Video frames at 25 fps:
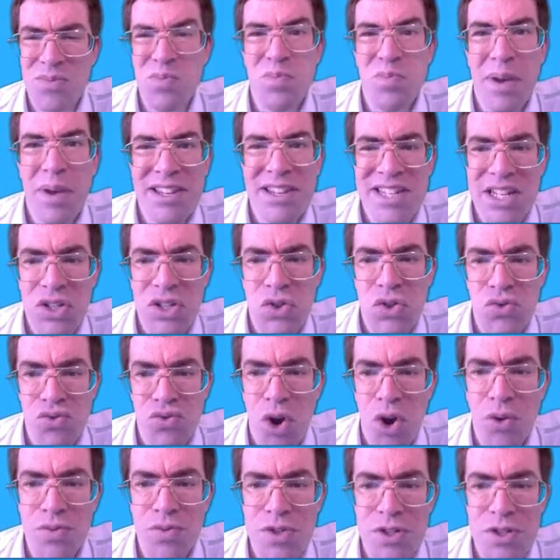basically
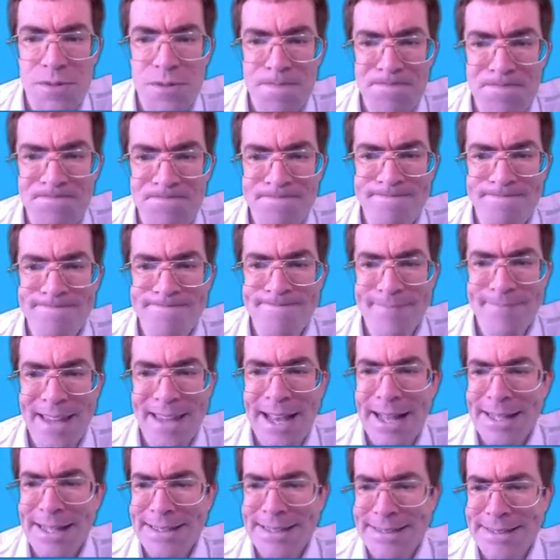drones.
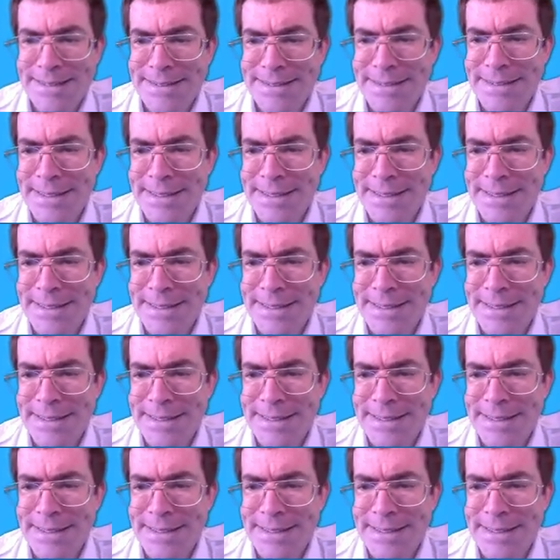And